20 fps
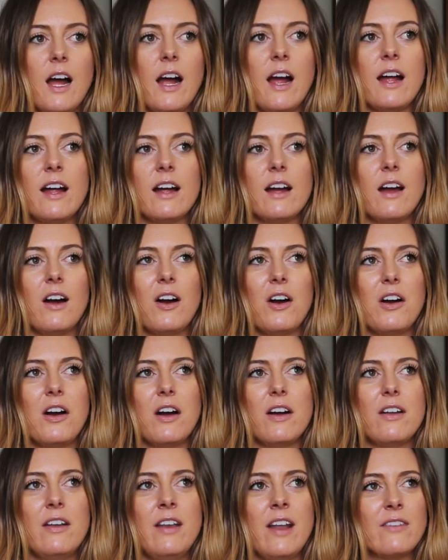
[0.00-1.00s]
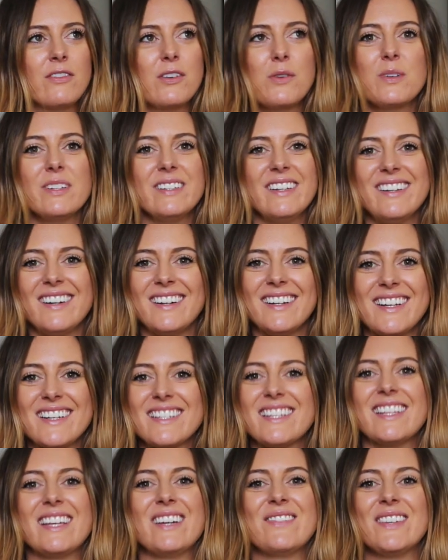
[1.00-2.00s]
I never really got
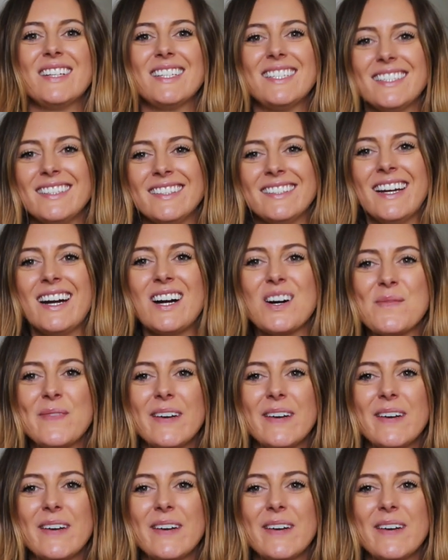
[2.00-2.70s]
into them until now,